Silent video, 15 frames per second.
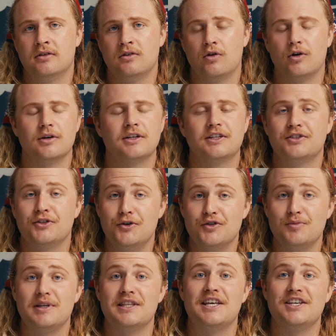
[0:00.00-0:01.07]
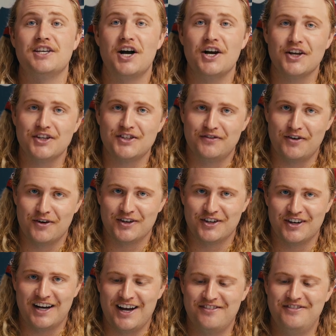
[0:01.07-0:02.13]
Or, excuse me, the youngest
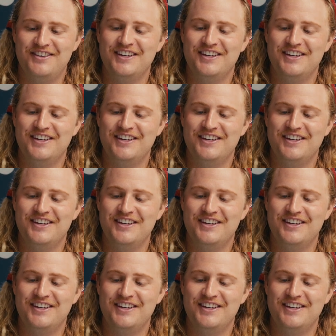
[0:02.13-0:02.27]
photograph